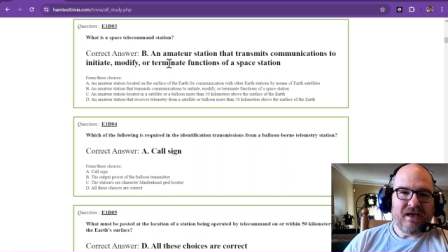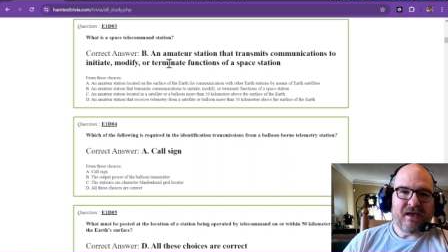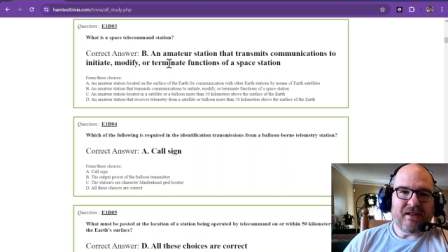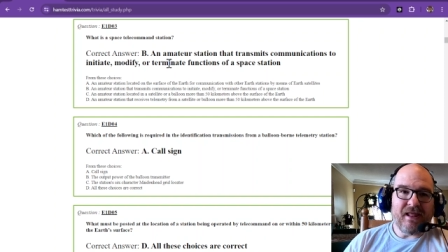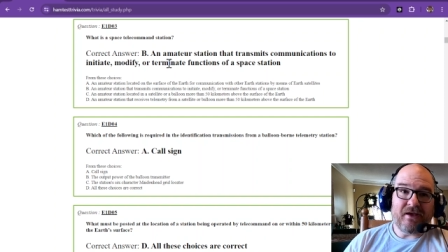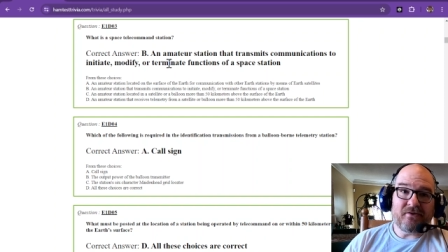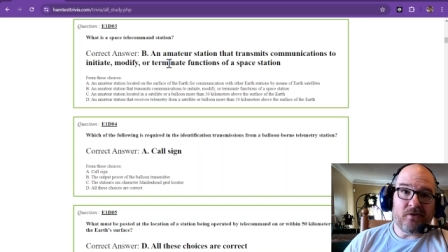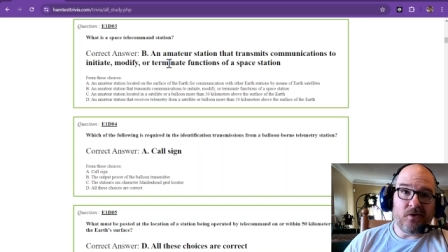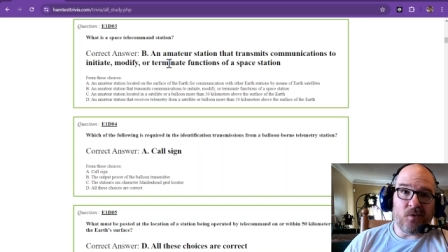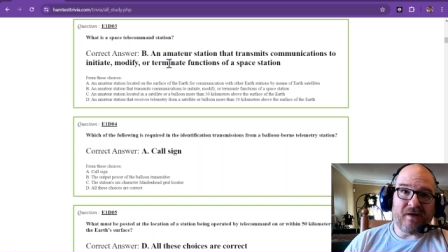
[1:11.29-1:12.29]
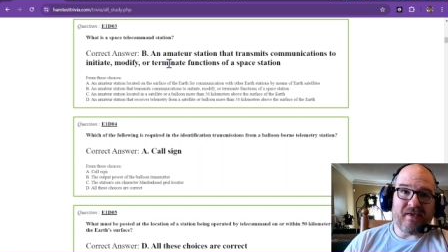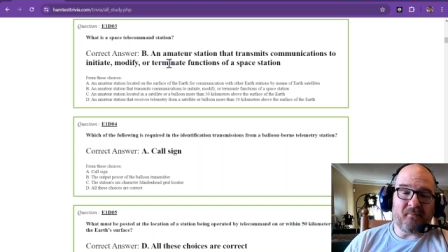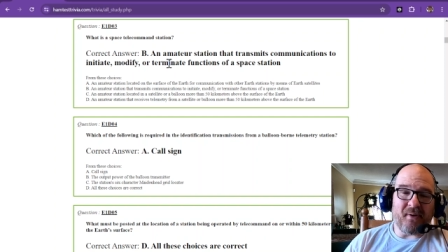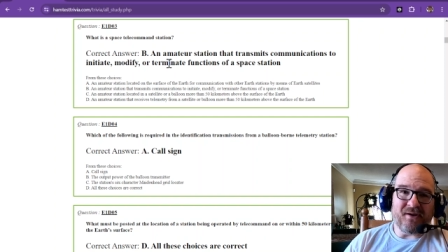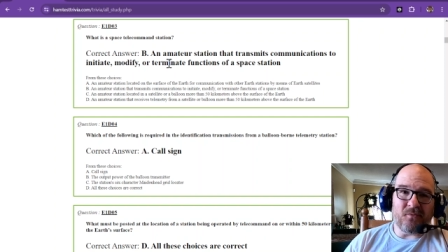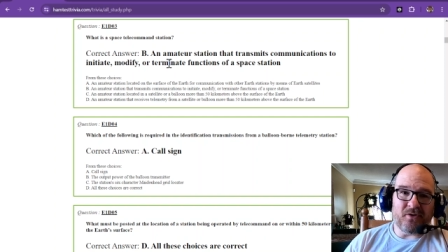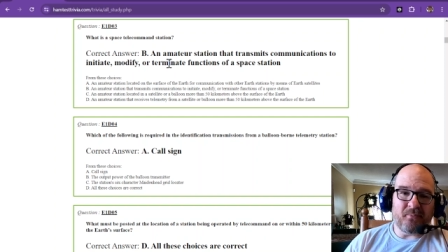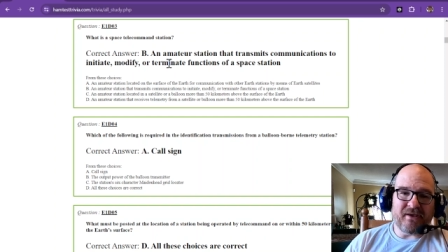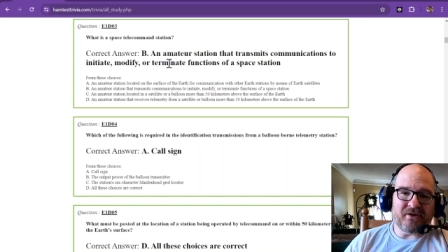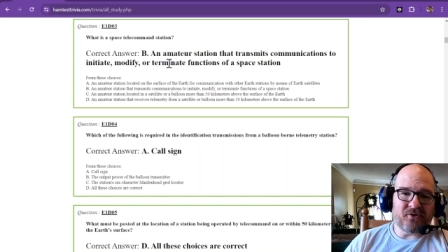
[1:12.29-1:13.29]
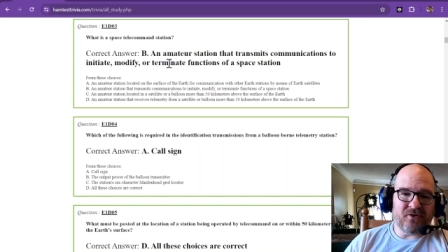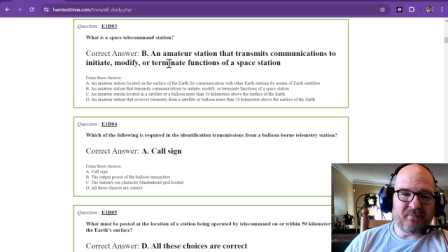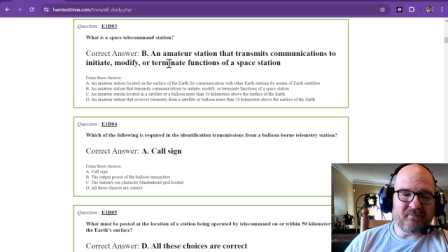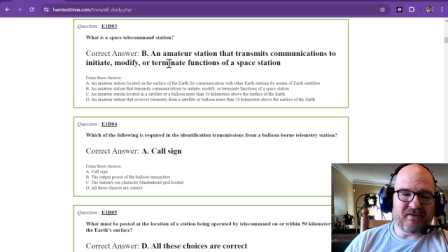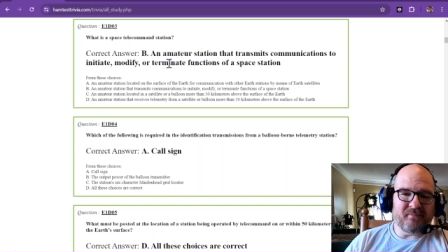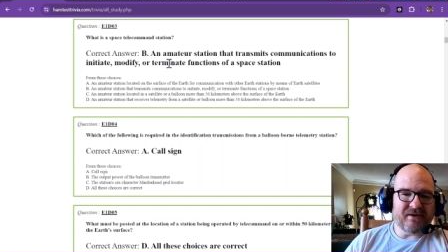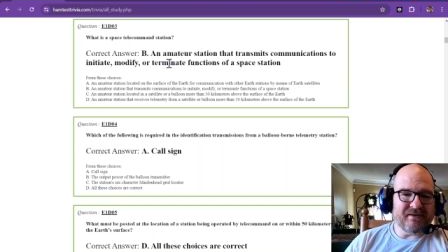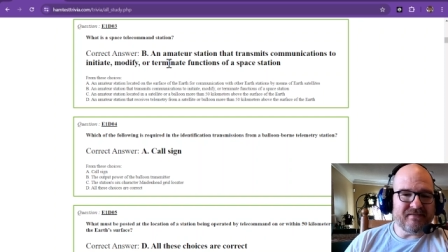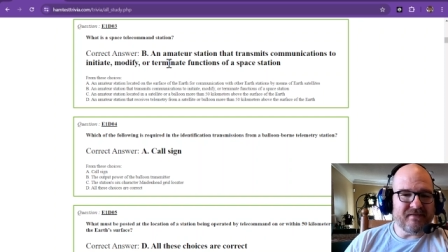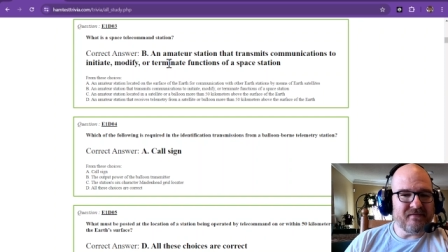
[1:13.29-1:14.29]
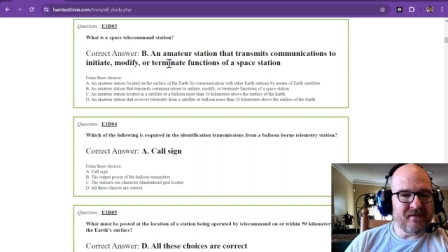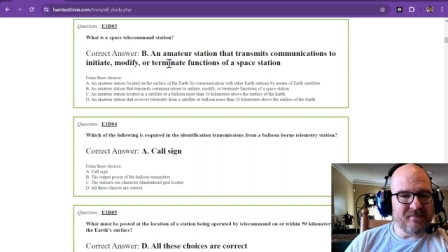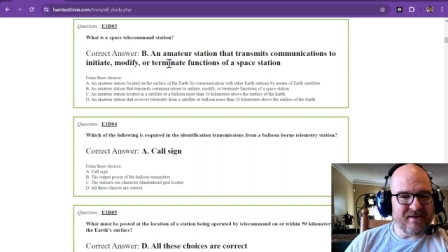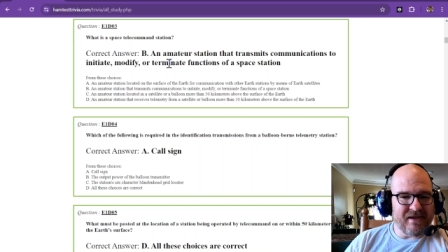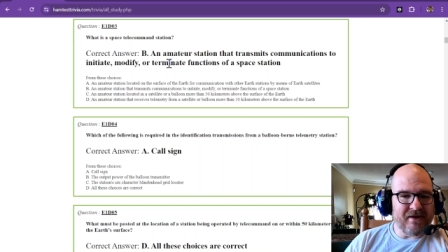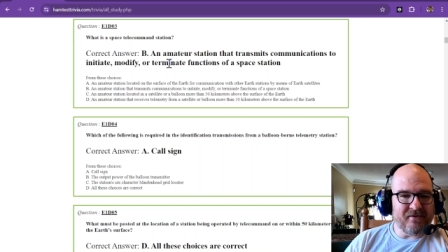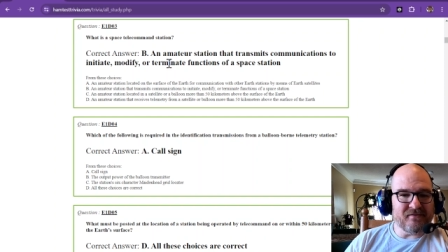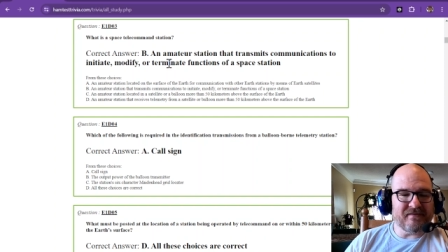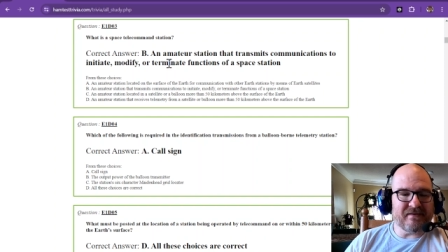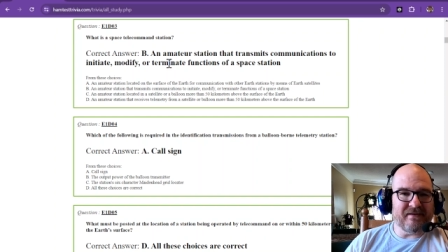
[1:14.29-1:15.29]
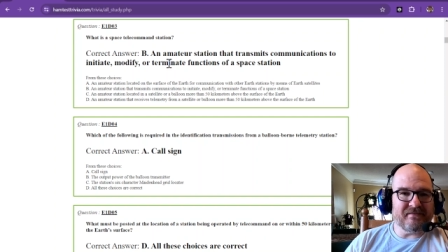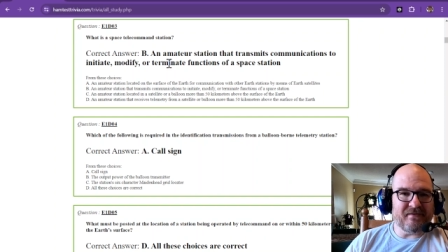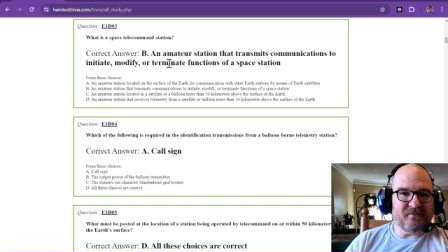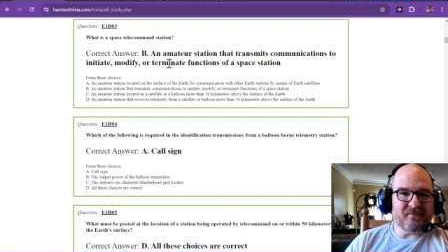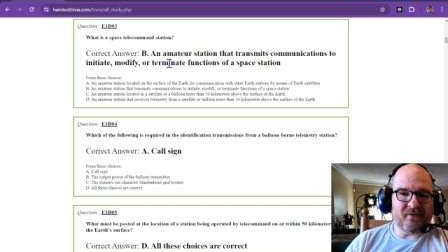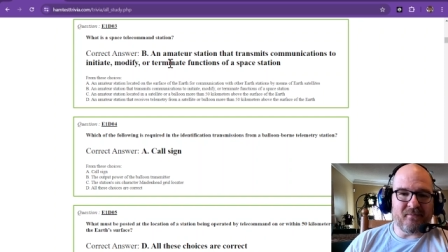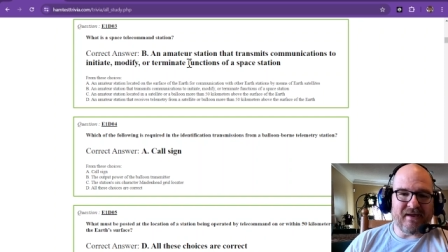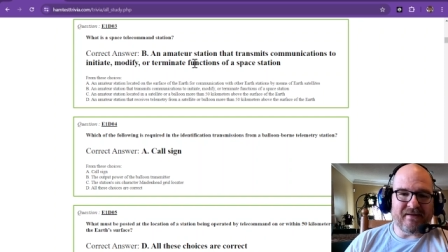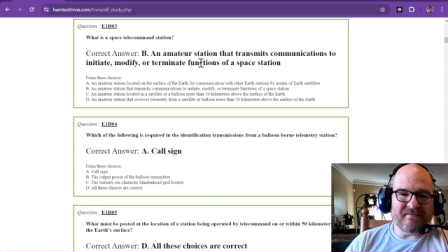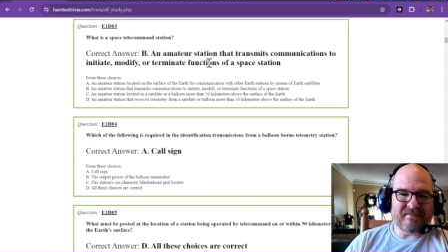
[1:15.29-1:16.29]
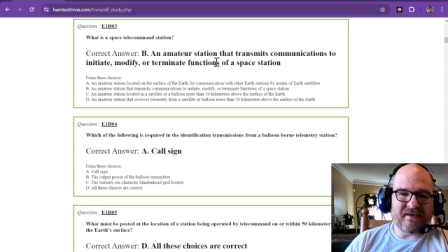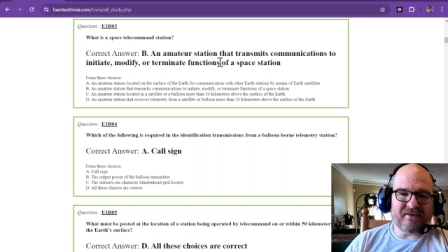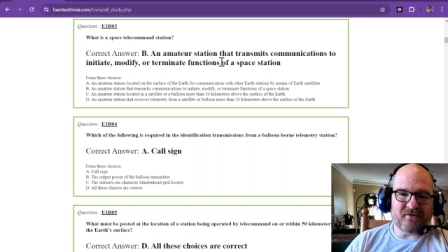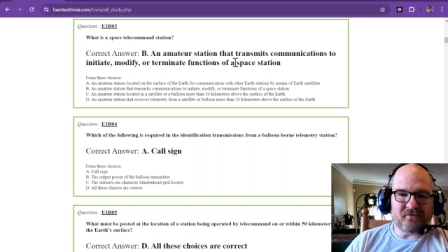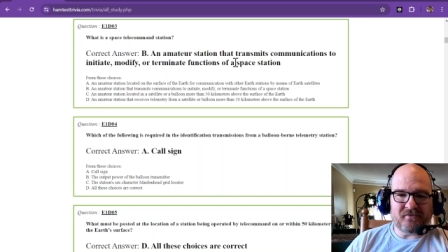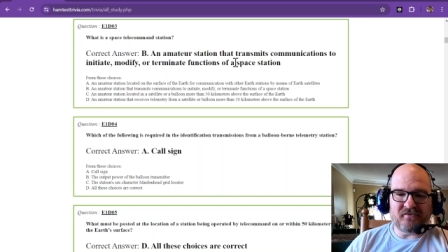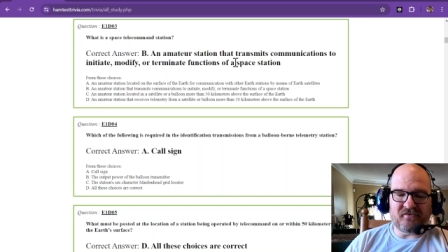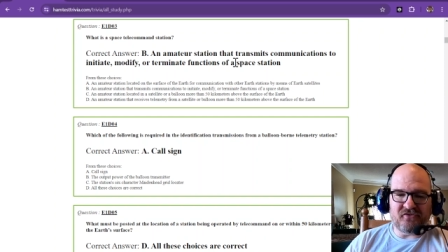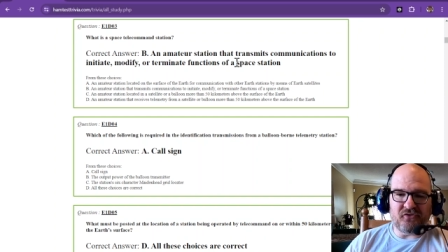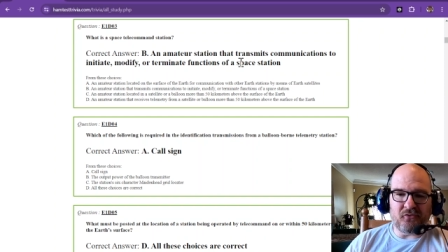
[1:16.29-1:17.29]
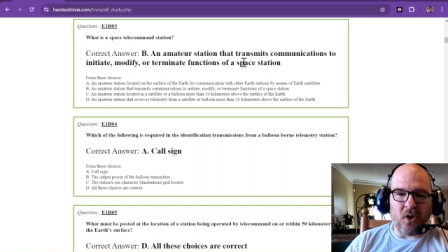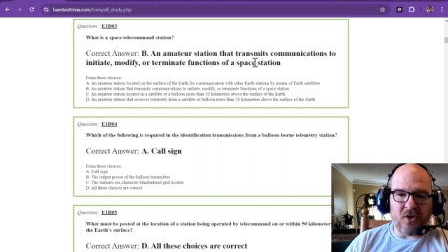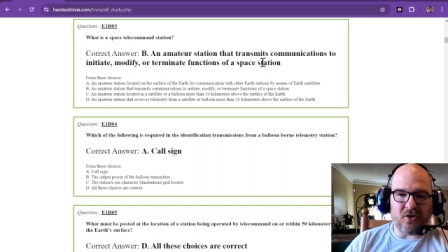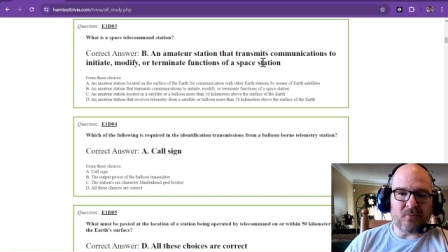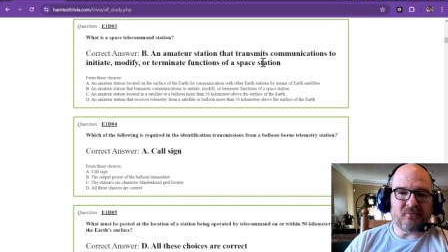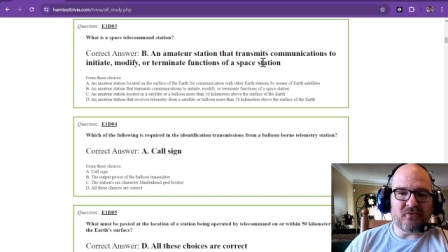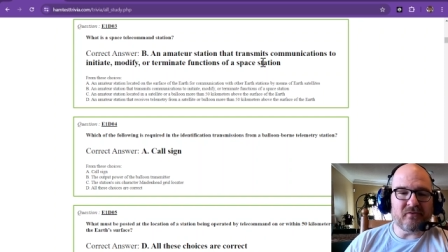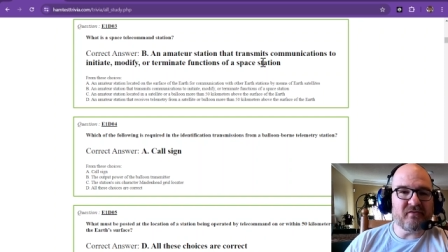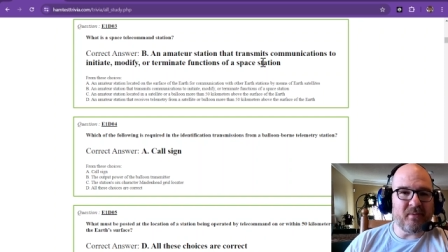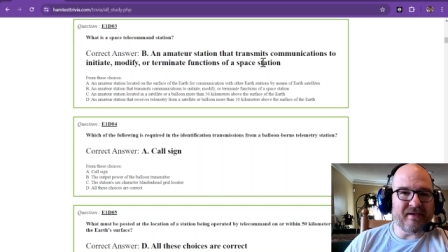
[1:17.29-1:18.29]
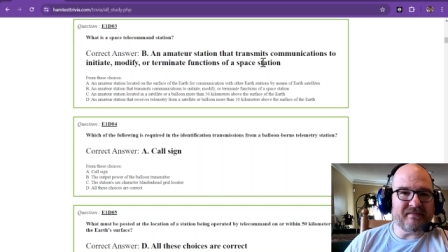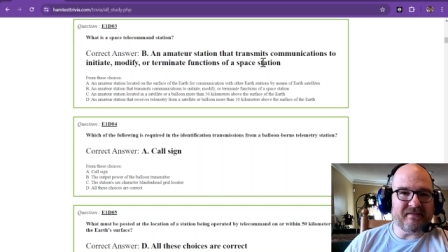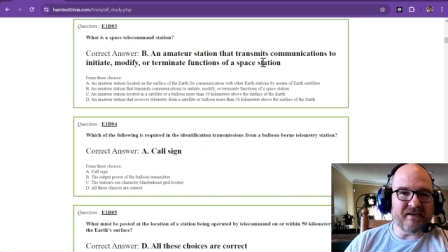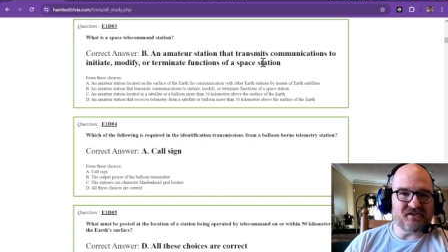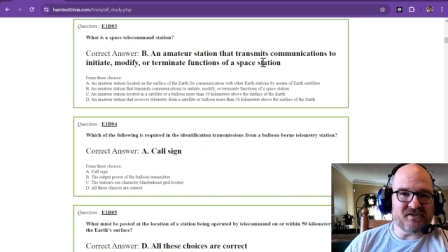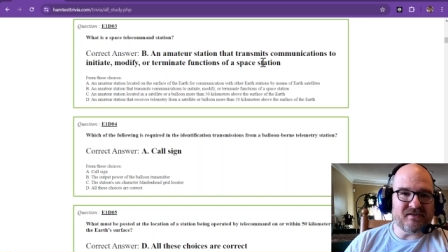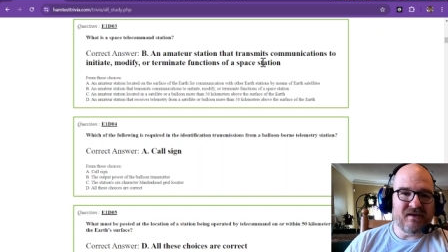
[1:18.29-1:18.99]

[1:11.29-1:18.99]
And now you know why they might want to be encrypted because if somebody else gets those commands, they could do harm to a space station.